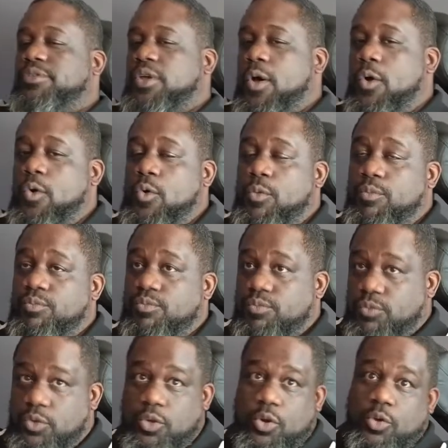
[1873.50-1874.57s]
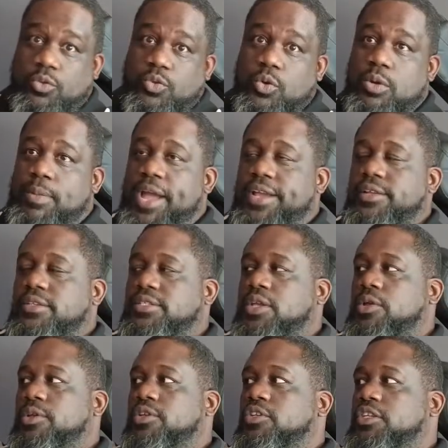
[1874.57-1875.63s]
home, doing my
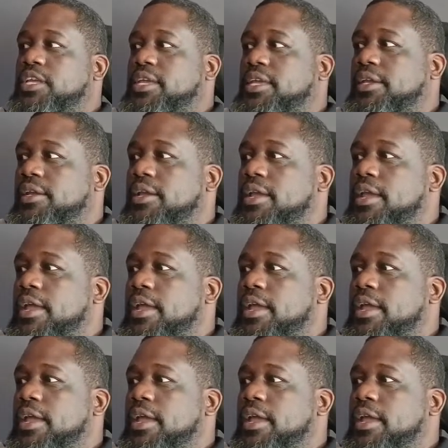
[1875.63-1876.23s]
consulting gig,